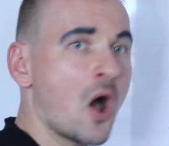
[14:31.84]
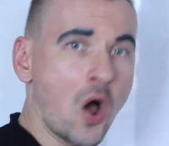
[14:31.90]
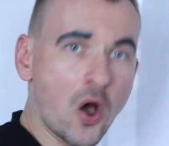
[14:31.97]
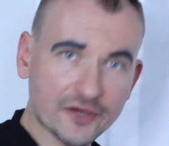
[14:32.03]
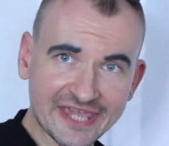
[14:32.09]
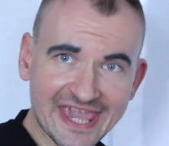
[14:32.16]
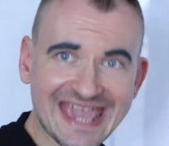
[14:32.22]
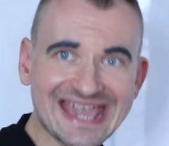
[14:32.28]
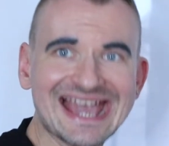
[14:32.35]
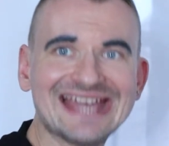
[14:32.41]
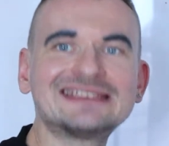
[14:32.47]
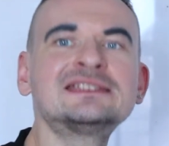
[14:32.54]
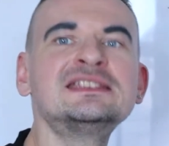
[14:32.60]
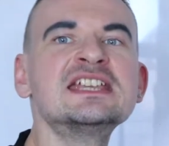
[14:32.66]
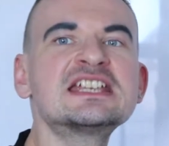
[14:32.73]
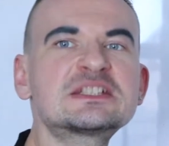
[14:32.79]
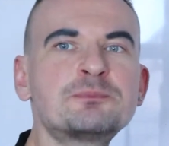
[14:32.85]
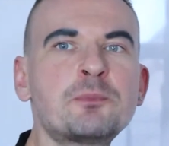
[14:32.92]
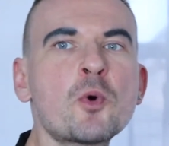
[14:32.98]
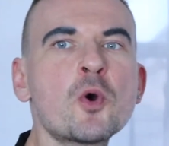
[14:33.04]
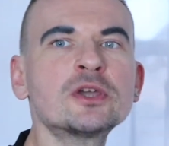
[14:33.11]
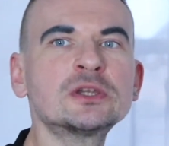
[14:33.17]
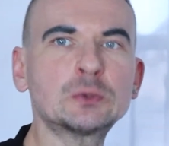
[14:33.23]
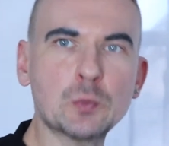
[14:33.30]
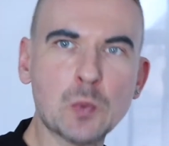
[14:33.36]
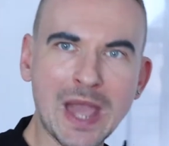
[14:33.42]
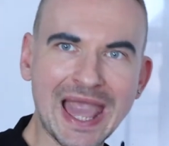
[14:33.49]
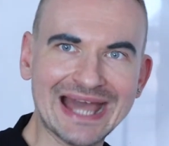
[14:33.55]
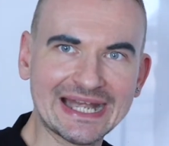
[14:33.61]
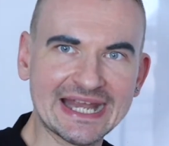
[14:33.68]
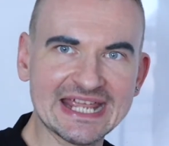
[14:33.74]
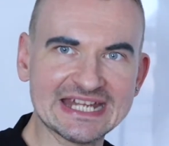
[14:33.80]
Okay, at this point we're
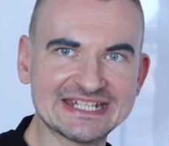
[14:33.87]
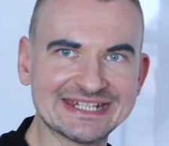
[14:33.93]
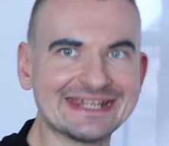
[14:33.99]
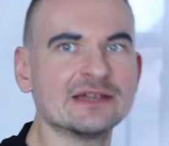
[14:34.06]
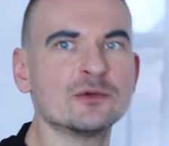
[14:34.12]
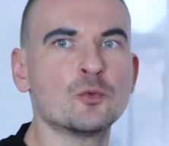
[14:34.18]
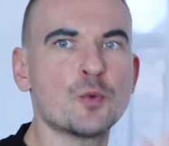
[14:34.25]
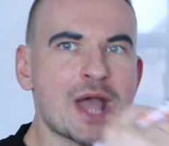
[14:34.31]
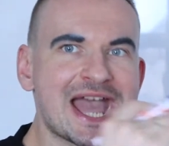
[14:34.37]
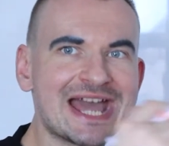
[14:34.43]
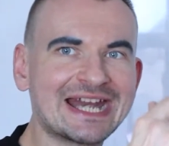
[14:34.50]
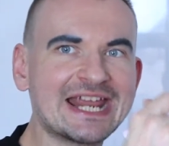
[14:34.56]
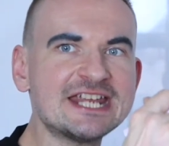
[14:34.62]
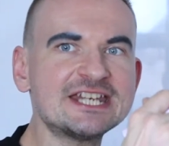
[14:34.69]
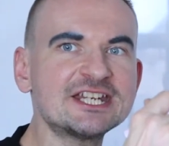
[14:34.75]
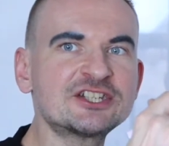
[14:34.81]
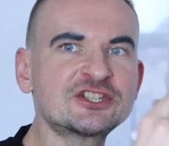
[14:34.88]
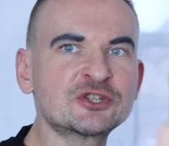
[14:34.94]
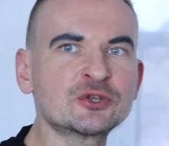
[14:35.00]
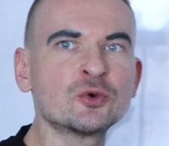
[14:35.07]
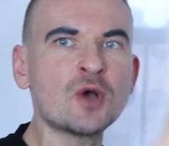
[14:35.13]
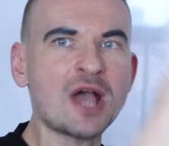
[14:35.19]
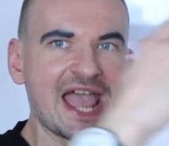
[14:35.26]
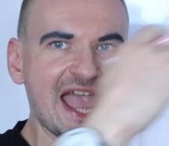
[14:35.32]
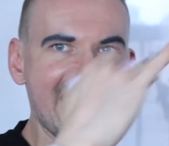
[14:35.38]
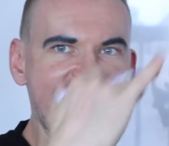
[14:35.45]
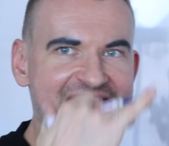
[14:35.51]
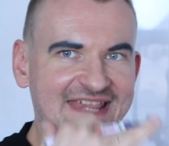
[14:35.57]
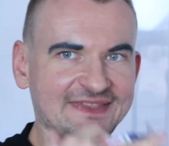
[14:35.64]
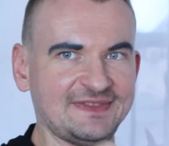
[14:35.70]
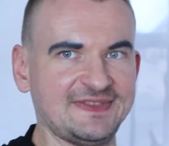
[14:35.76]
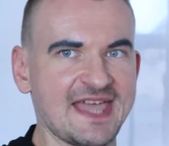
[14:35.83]
ready. We're ready to
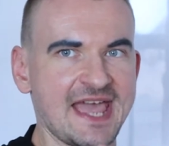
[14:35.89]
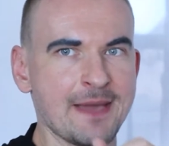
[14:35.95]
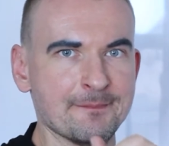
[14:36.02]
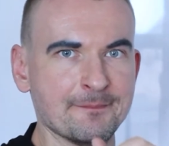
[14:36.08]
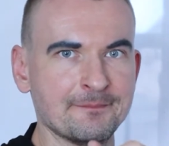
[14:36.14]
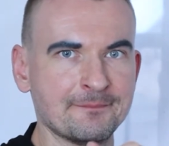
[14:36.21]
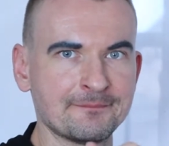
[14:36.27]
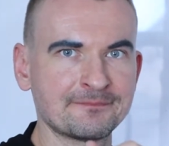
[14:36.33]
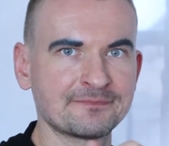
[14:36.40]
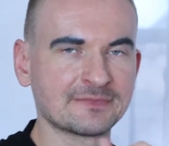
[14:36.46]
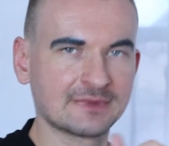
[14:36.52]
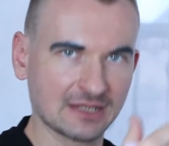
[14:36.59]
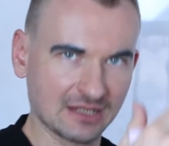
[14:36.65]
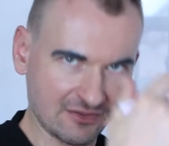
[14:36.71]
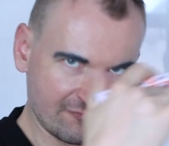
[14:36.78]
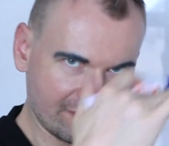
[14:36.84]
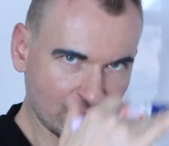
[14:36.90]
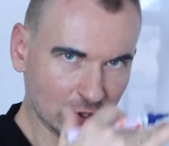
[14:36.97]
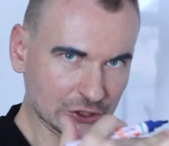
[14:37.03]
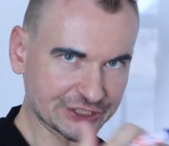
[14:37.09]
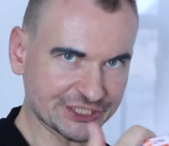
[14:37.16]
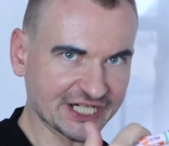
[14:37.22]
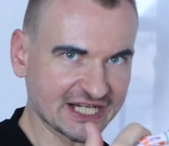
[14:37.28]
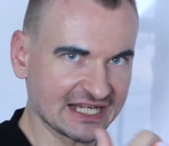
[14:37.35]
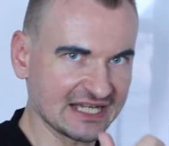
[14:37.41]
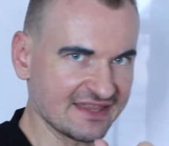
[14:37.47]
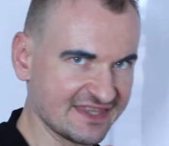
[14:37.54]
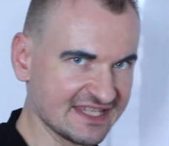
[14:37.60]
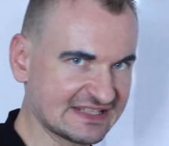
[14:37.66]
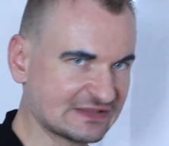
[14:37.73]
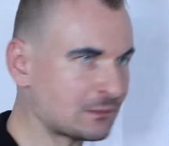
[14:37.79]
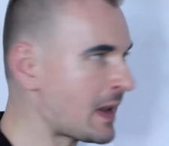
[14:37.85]
add them vertically,
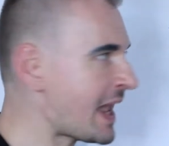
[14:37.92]
this